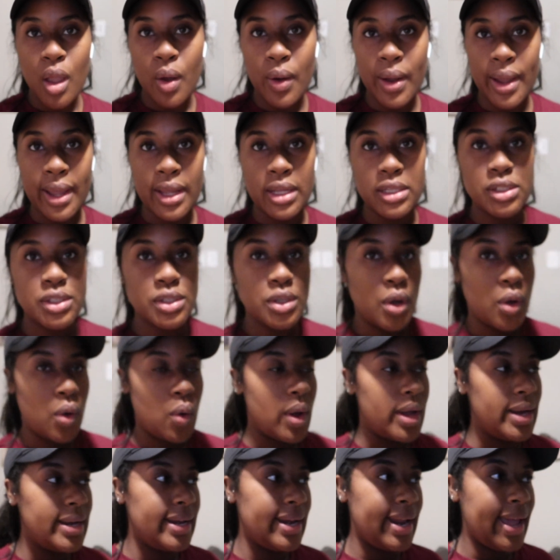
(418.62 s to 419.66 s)
Okay,
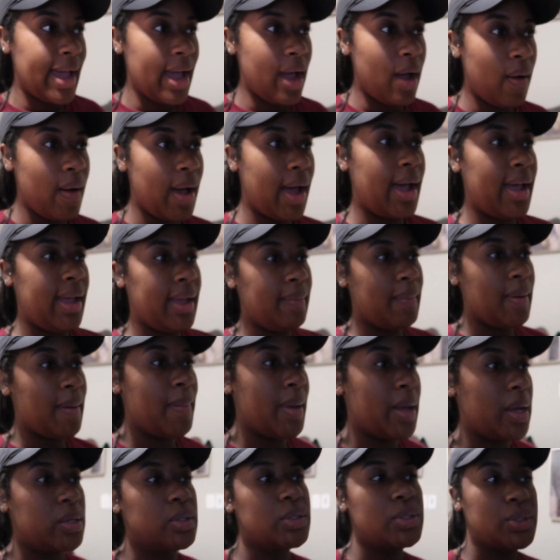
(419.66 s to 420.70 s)
so now I am
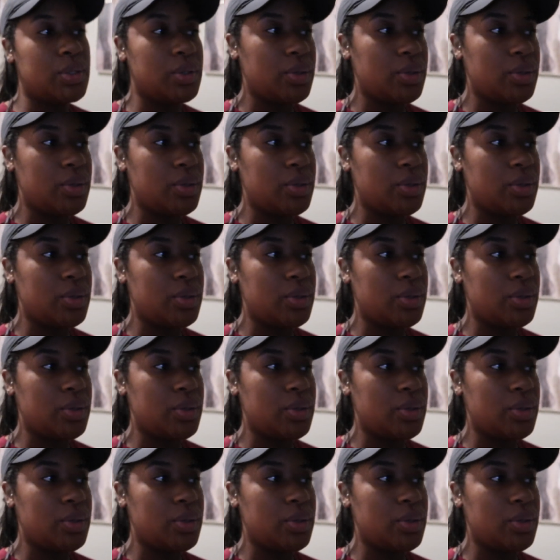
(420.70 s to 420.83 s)
about